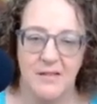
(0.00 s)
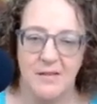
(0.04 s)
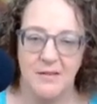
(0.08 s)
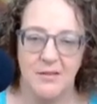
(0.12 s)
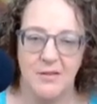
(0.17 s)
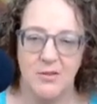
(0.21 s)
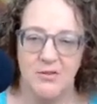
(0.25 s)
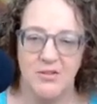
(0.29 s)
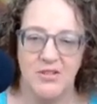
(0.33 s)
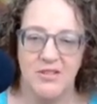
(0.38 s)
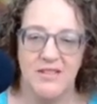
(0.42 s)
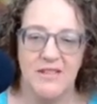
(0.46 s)

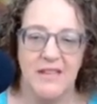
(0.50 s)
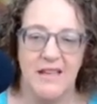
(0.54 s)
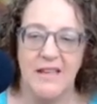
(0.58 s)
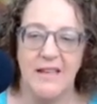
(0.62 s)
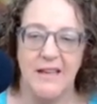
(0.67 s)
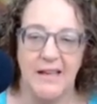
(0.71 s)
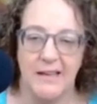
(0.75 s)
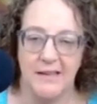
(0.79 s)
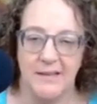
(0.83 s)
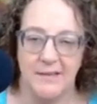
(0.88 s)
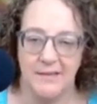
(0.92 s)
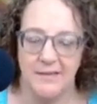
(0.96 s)
you're just in
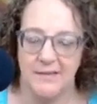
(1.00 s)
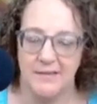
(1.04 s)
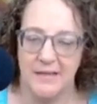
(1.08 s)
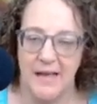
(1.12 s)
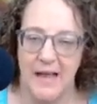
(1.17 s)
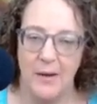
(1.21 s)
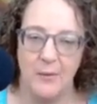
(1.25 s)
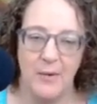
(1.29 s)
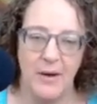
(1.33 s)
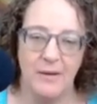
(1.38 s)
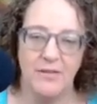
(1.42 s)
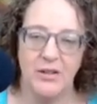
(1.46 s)
it.
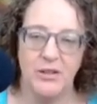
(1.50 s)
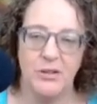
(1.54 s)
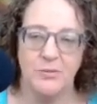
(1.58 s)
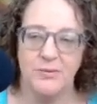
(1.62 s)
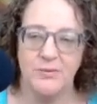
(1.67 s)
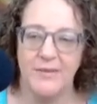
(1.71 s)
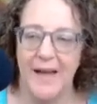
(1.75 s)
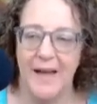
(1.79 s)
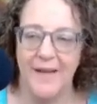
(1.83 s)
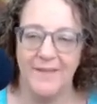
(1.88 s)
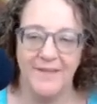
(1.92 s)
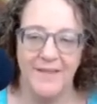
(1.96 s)
However you
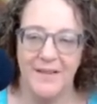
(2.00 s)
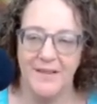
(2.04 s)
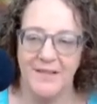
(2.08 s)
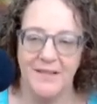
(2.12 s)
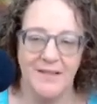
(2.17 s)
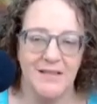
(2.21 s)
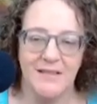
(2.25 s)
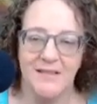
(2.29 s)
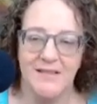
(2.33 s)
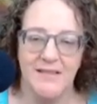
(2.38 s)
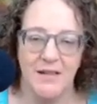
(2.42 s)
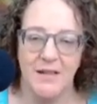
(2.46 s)
got there
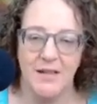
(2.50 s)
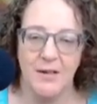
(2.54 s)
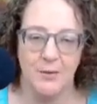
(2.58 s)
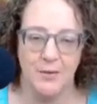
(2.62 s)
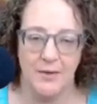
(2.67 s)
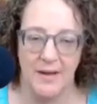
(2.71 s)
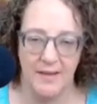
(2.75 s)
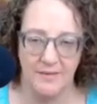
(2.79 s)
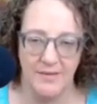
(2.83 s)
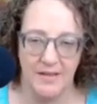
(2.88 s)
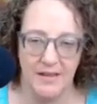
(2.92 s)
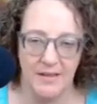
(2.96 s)
is
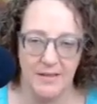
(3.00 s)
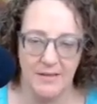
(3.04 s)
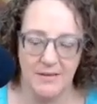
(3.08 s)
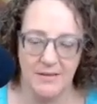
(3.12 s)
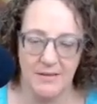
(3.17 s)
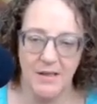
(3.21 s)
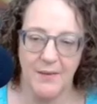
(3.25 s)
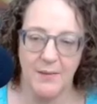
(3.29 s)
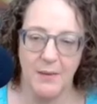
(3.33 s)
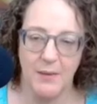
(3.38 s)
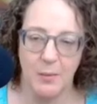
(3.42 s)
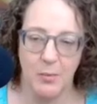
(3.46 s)
irrelevant.
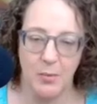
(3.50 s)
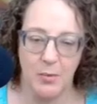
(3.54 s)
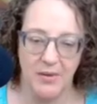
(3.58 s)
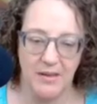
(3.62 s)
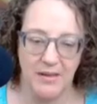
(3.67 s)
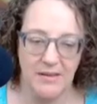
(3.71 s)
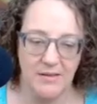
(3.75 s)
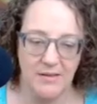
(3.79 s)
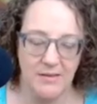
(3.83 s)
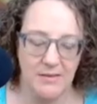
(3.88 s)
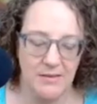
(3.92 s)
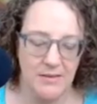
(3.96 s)
It's not the
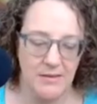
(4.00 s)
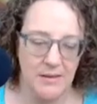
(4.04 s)
point.